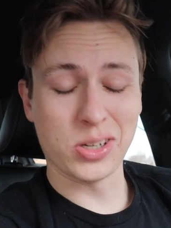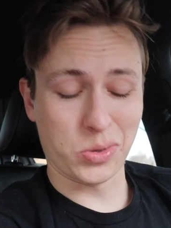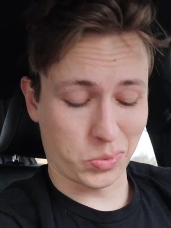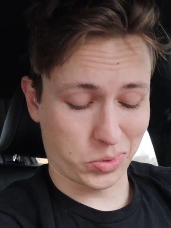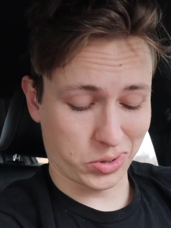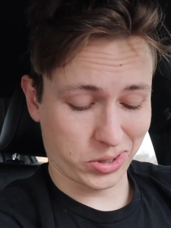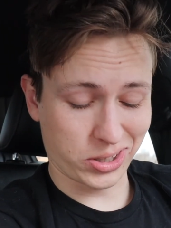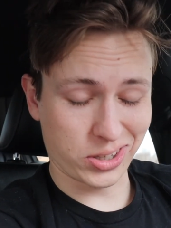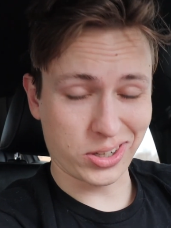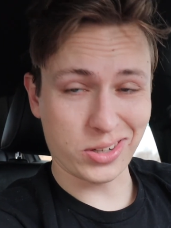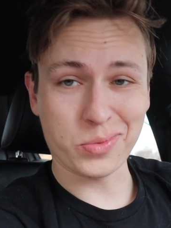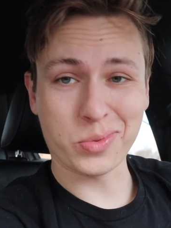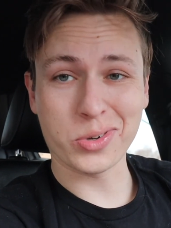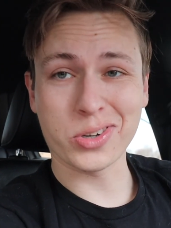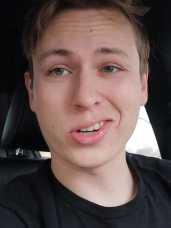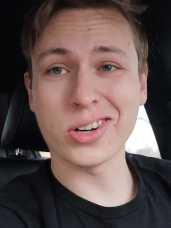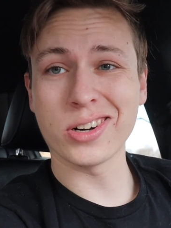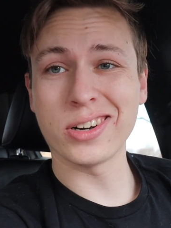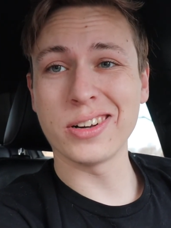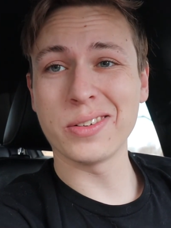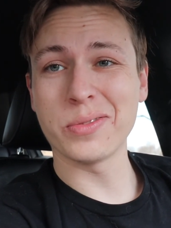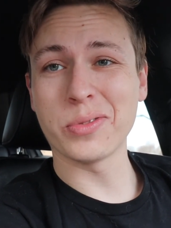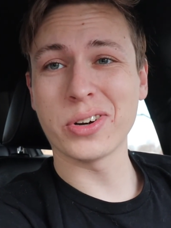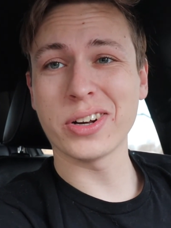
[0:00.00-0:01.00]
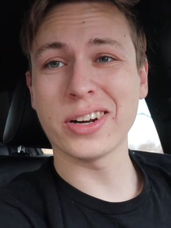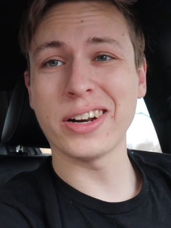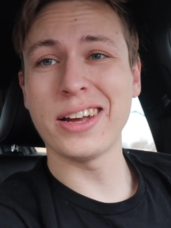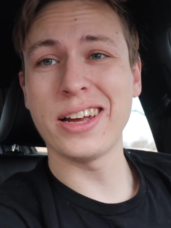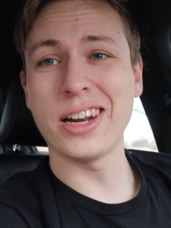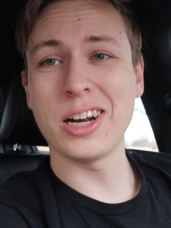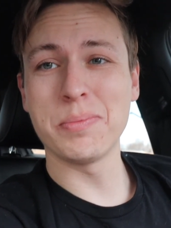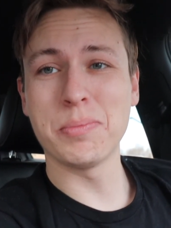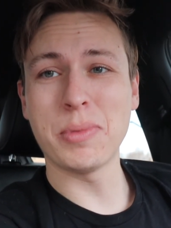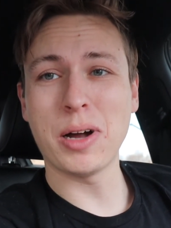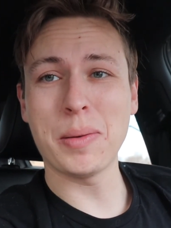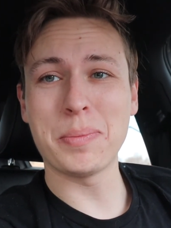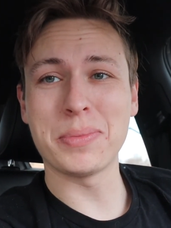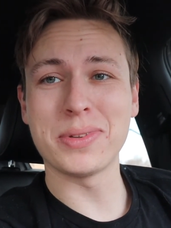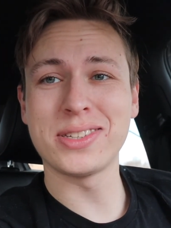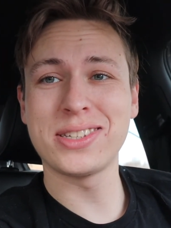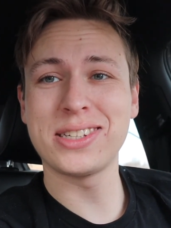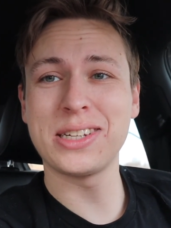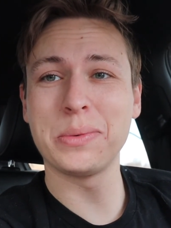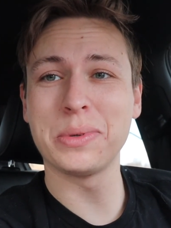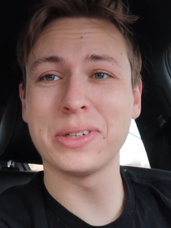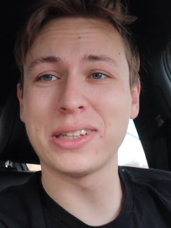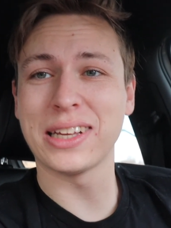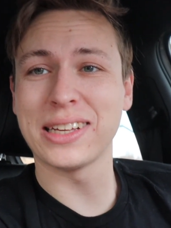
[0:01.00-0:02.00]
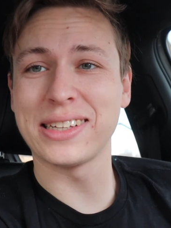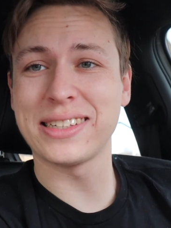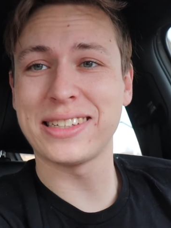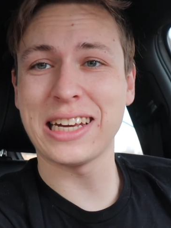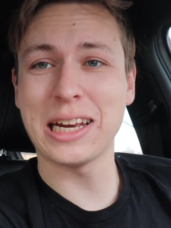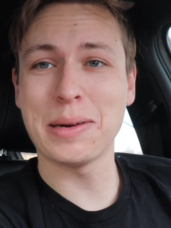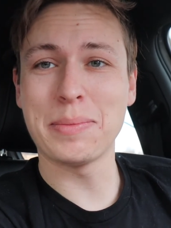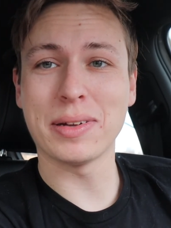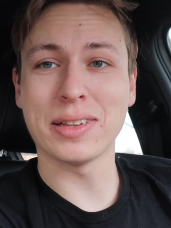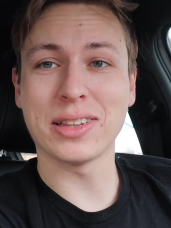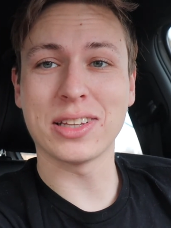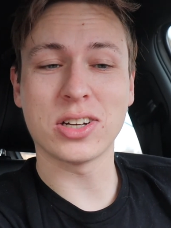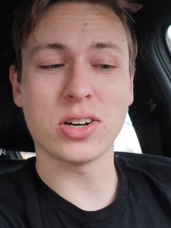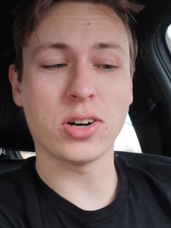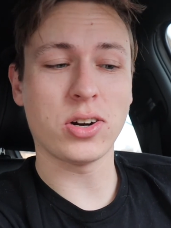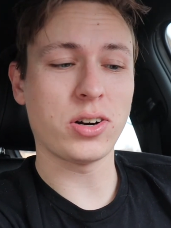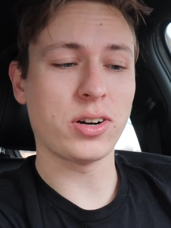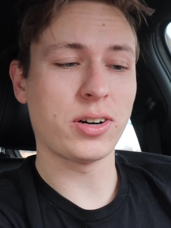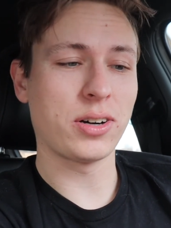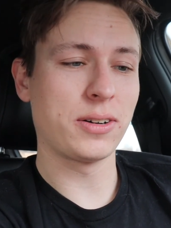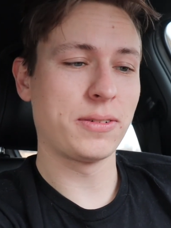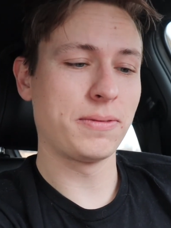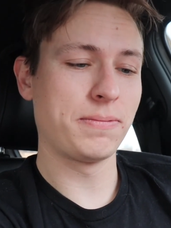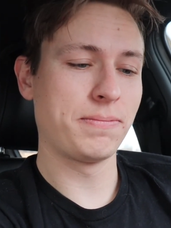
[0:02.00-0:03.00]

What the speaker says: we're gonna hit them up and see what they say about the car.